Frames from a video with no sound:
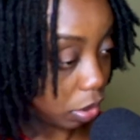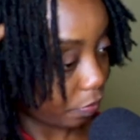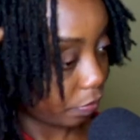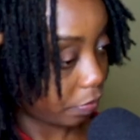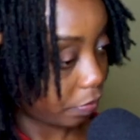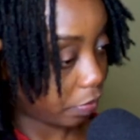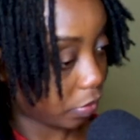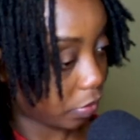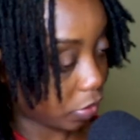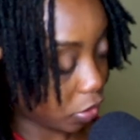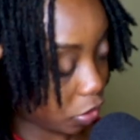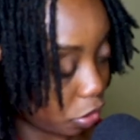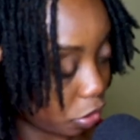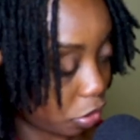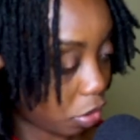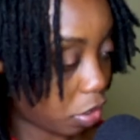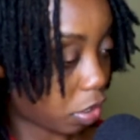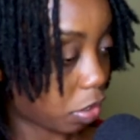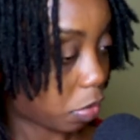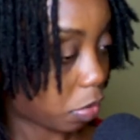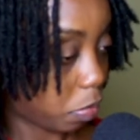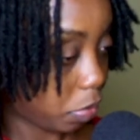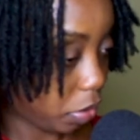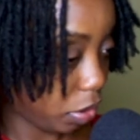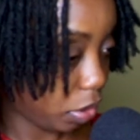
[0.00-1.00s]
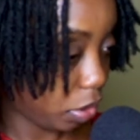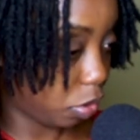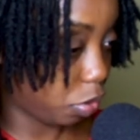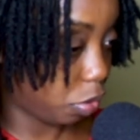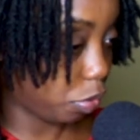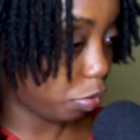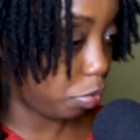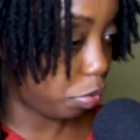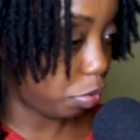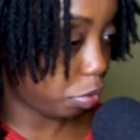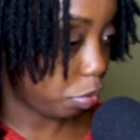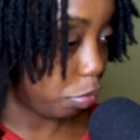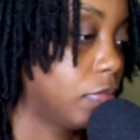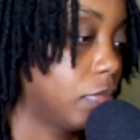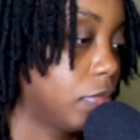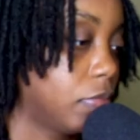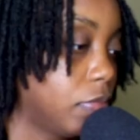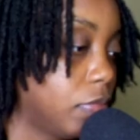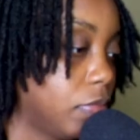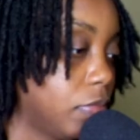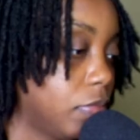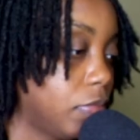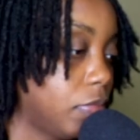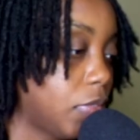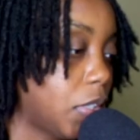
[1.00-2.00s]
The shark will eat you too.
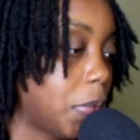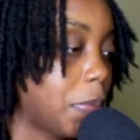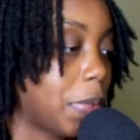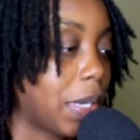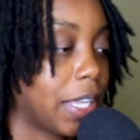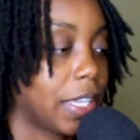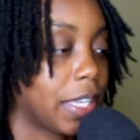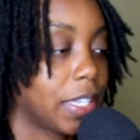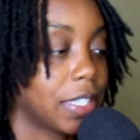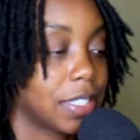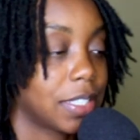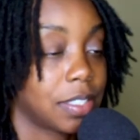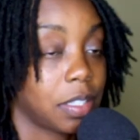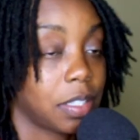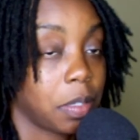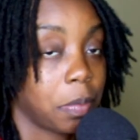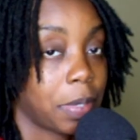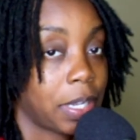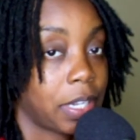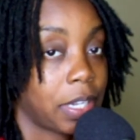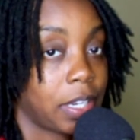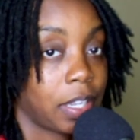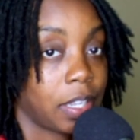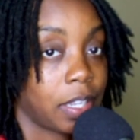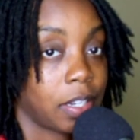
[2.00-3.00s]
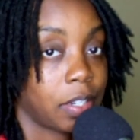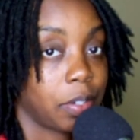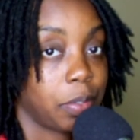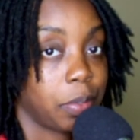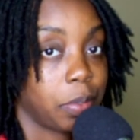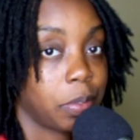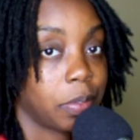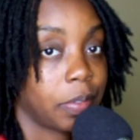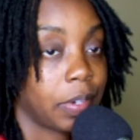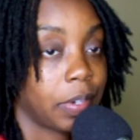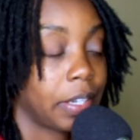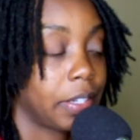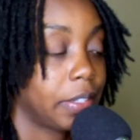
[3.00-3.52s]
But I guess somebody gotta do it, right?